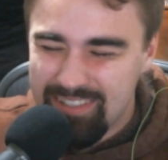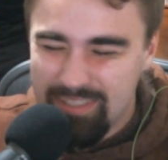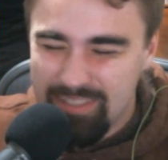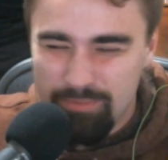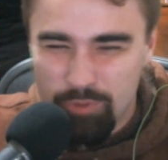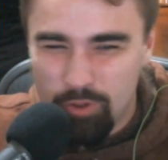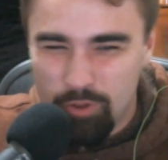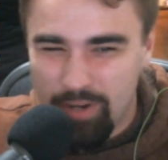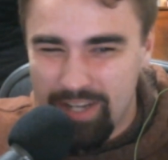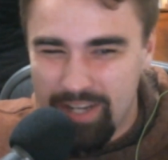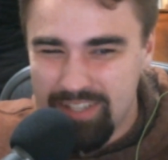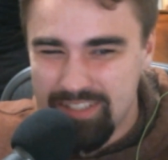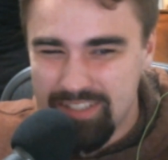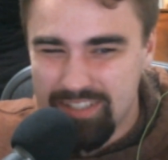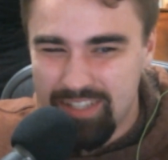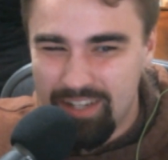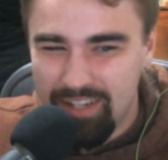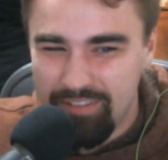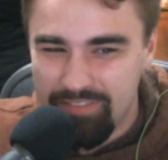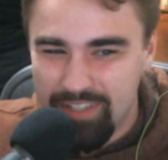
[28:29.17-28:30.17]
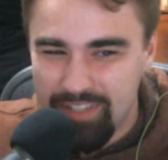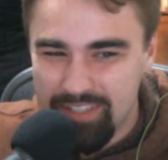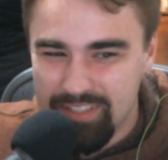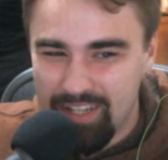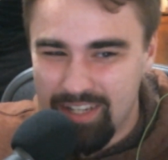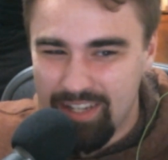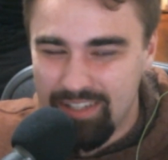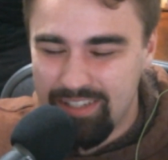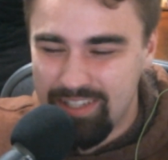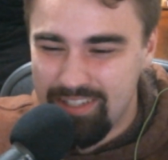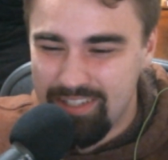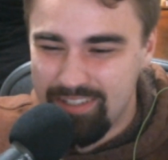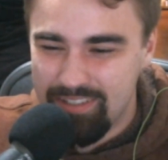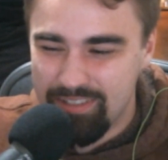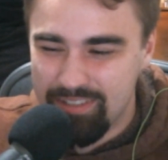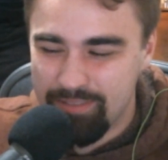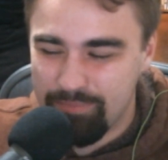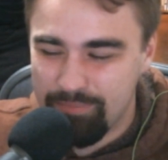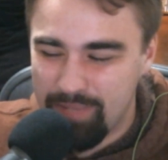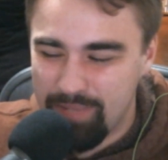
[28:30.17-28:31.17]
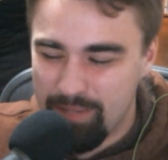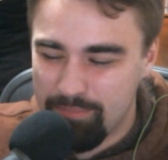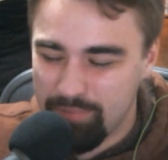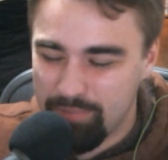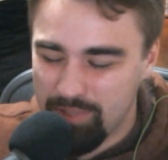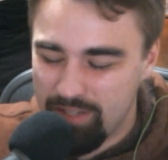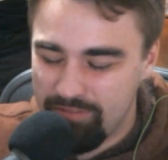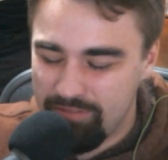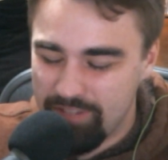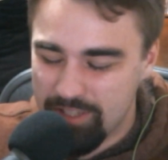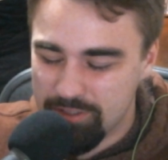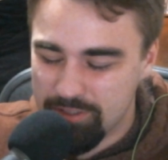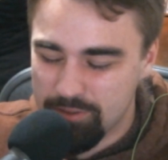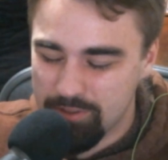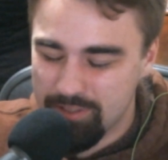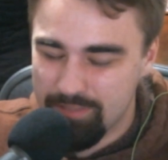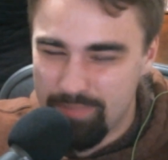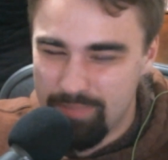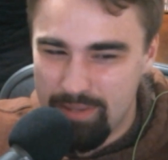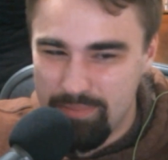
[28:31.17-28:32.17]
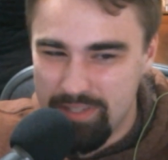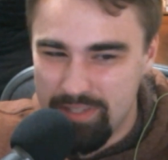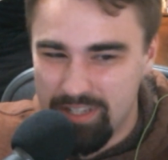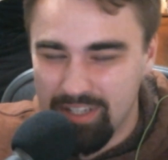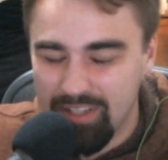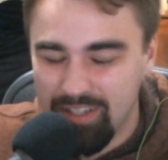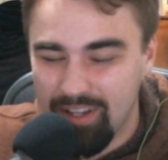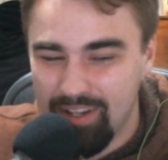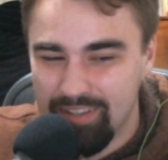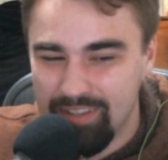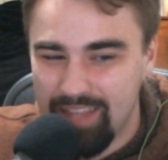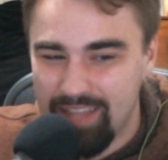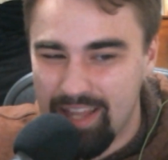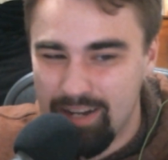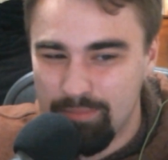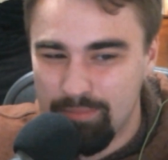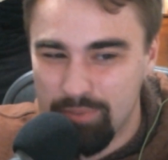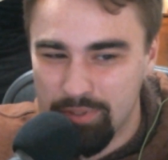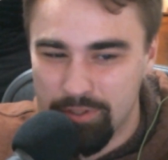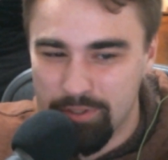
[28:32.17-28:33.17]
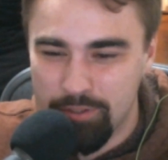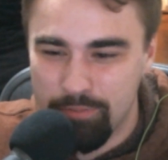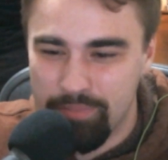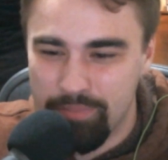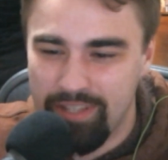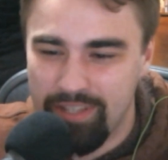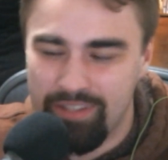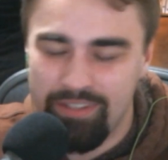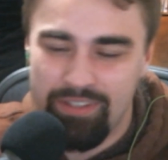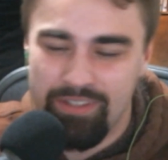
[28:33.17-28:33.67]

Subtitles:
some great stuff that's gotten into my blood vessels, maybe clogged that up a little bit.